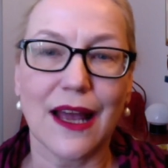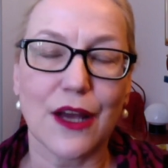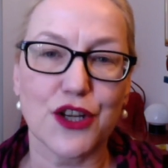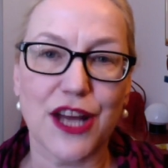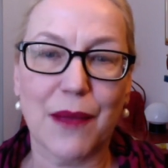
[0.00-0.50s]

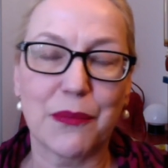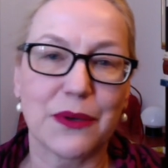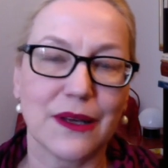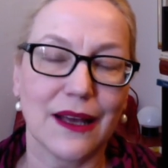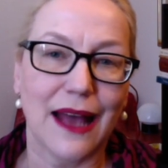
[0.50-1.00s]
Shep
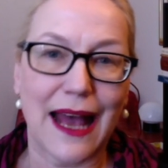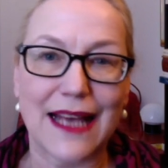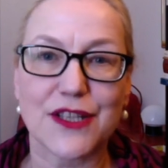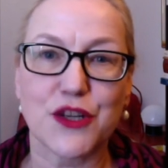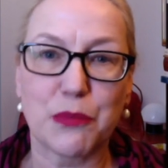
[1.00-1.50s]

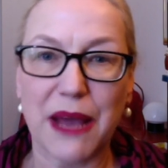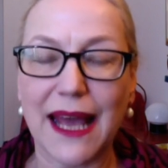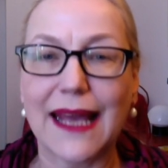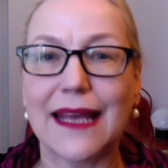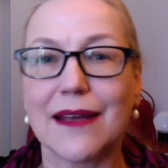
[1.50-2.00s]
has to
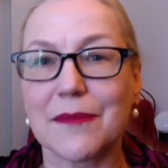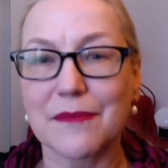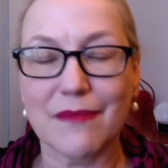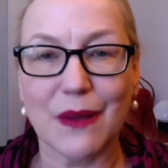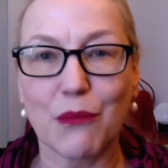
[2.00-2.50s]
pay
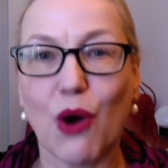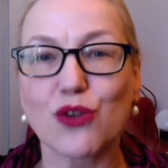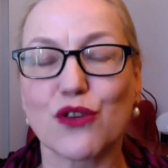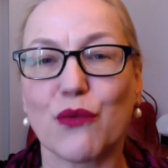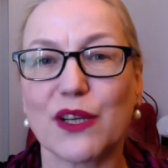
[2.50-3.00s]
most
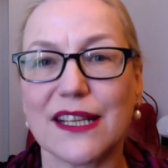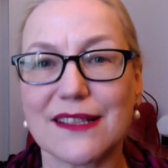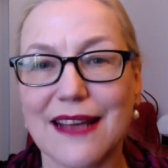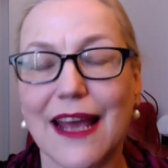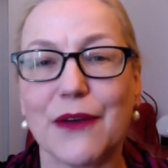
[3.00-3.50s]
of what he
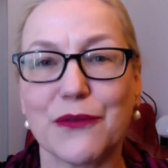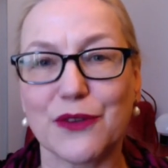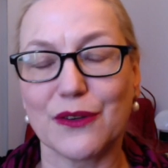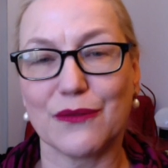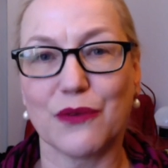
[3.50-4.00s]
saved
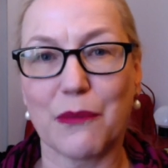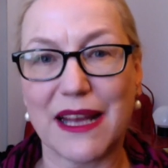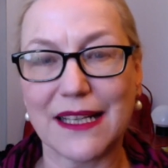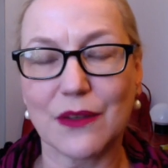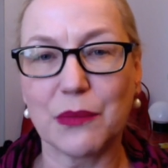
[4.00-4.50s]
for
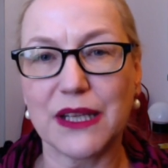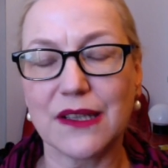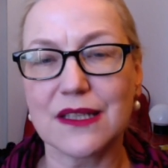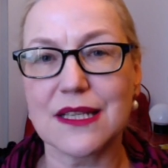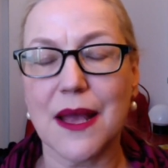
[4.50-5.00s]
medical
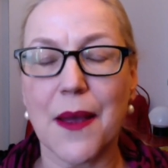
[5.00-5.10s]
bills.